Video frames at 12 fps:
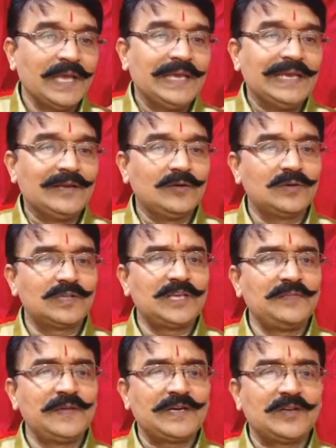Ignore the
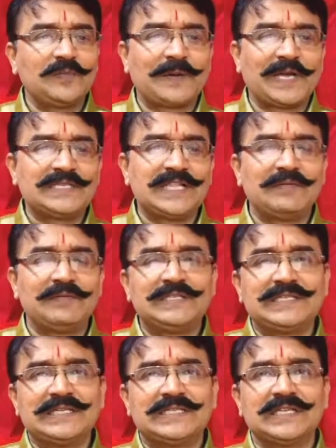effect of price level
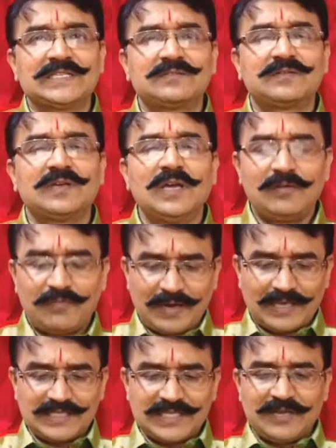changes.
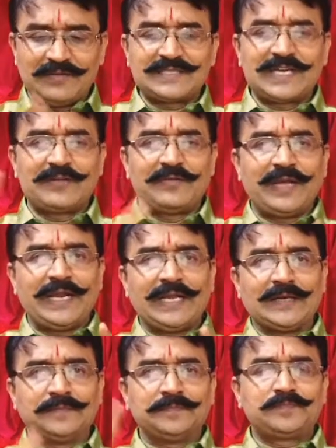Price levels are
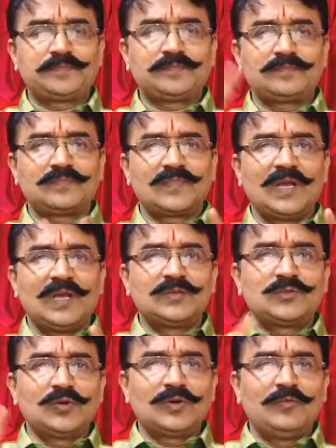varying.
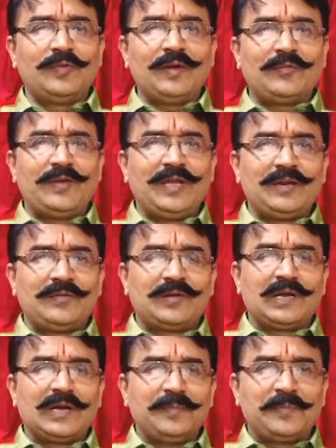So when
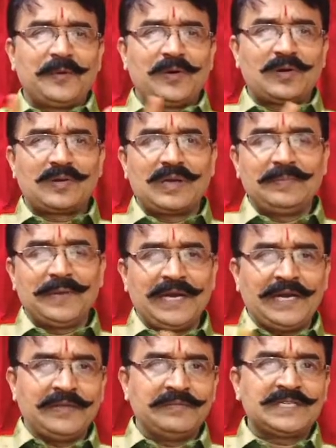for
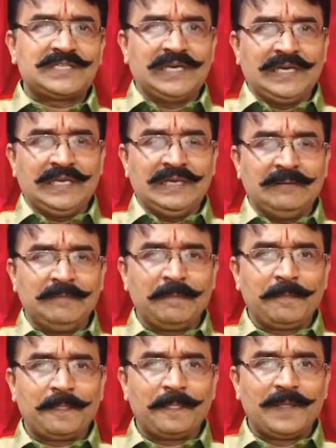comparative study,
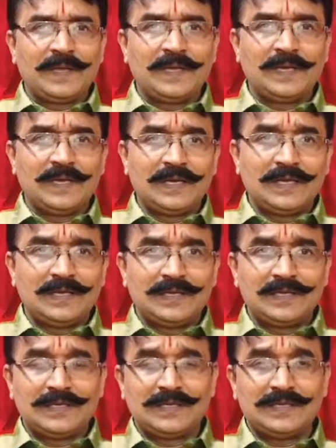
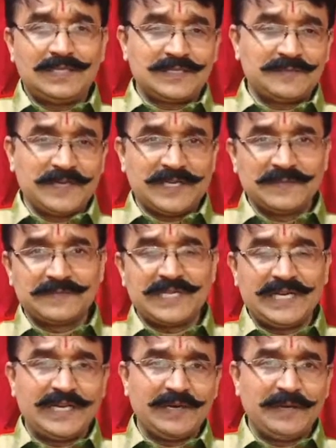this becomes
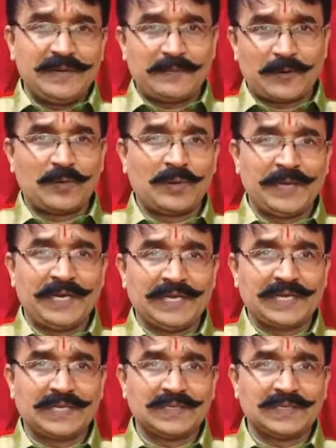little bit problematic.